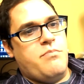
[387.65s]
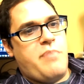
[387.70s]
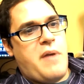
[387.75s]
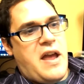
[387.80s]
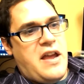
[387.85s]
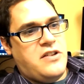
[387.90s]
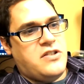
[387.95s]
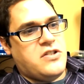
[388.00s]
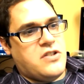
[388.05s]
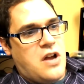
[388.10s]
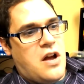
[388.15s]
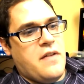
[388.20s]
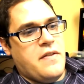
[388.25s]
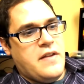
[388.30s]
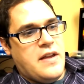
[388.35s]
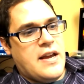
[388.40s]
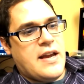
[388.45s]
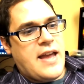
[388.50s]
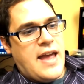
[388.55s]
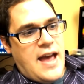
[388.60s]
based on
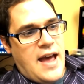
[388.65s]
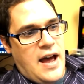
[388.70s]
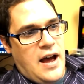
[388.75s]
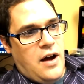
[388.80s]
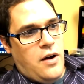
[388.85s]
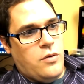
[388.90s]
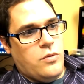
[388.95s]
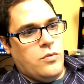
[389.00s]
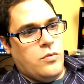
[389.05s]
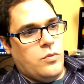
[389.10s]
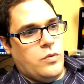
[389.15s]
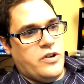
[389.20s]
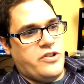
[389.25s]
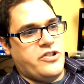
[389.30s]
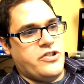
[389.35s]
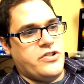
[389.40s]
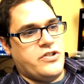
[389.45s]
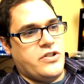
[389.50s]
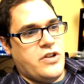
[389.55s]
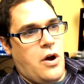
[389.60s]
the account,
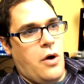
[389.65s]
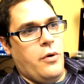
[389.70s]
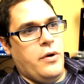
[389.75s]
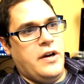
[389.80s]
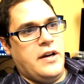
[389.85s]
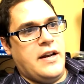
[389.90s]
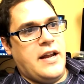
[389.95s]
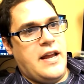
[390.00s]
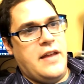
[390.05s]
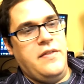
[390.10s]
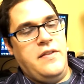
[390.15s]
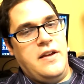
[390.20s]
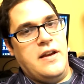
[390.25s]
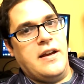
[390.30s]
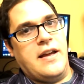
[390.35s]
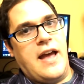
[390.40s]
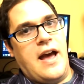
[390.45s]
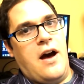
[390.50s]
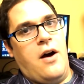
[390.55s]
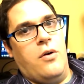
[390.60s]
which is noted in the
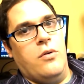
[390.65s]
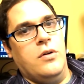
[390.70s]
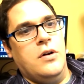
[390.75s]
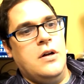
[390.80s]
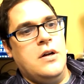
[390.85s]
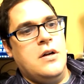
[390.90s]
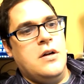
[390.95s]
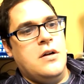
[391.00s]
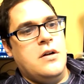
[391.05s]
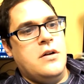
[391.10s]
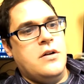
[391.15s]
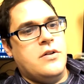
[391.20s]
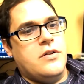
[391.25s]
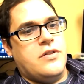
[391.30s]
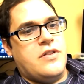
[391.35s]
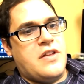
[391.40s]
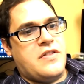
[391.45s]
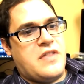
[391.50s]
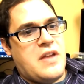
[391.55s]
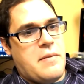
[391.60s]
account,
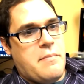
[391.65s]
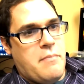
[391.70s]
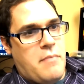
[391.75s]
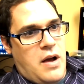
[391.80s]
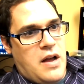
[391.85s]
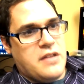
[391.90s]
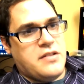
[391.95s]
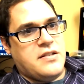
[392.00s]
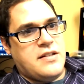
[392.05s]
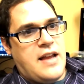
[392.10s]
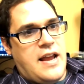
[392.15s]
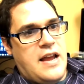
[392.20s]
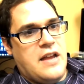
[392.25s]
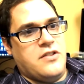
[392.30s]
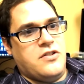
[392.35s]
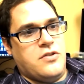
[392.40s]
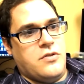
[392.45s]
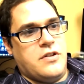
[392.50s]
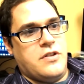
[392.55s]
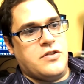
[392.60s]
that they must
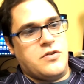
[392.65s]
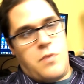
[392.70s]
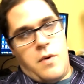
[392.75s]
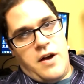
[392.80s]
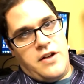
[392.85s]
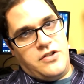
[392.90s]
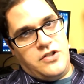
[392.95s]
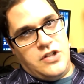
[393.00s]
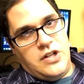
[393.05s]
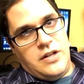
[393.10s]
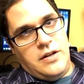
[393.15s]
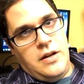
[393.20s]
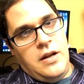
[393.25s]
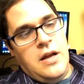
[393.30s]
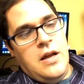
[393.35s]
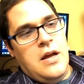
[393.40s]
answer this question.